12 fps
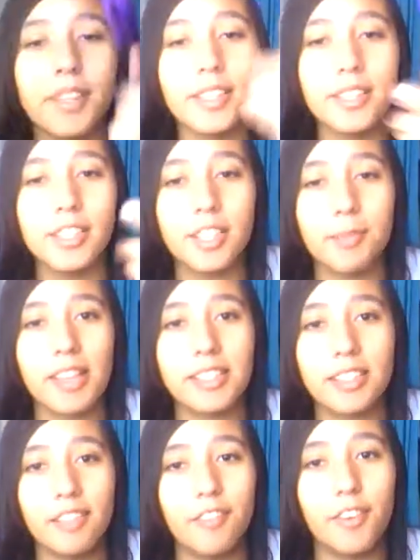this is just
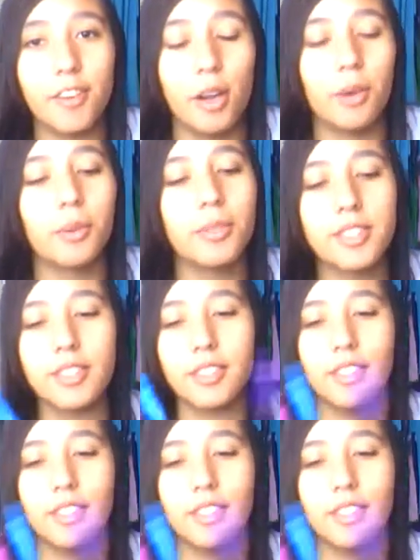basically for notes.